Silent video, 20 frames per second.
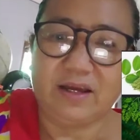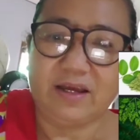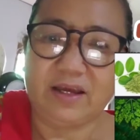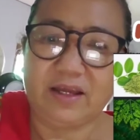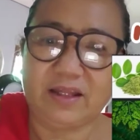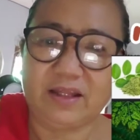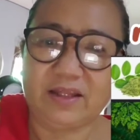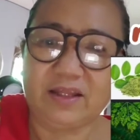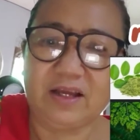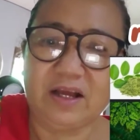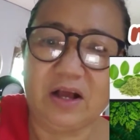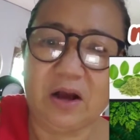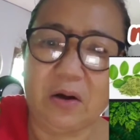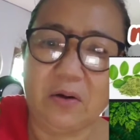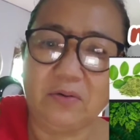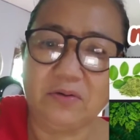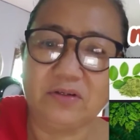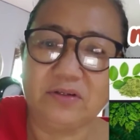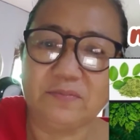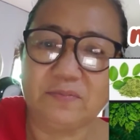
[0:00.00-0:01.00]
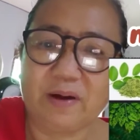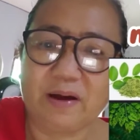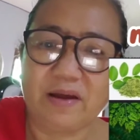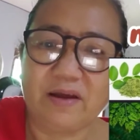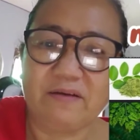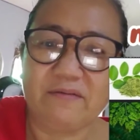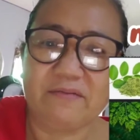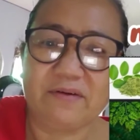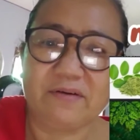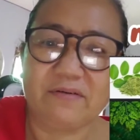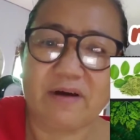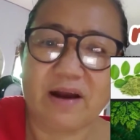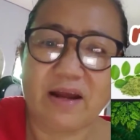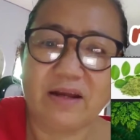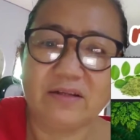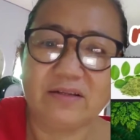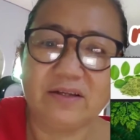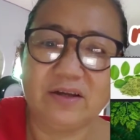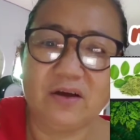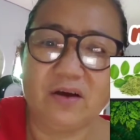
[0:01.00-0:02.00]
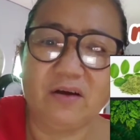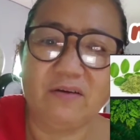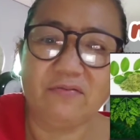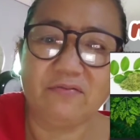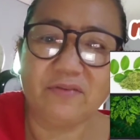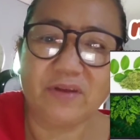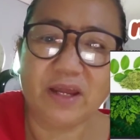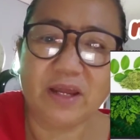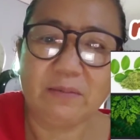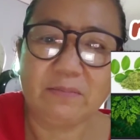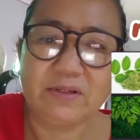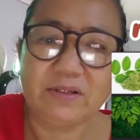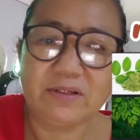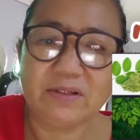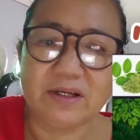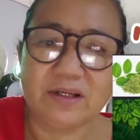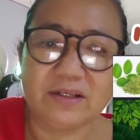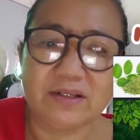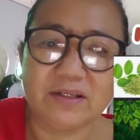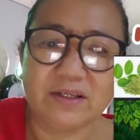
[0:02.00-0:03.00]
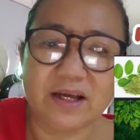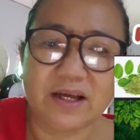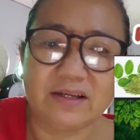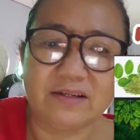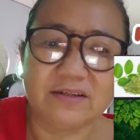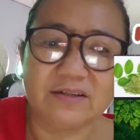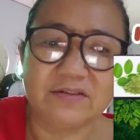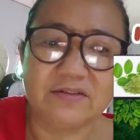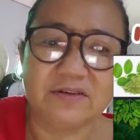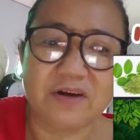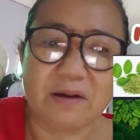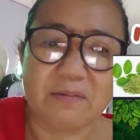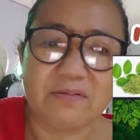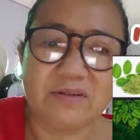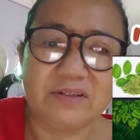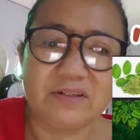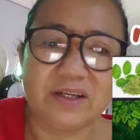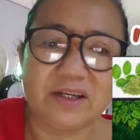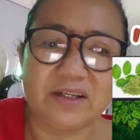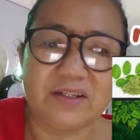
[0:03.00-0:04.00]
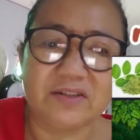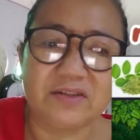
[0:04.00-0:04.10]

It goes by a variety of names such as drumstick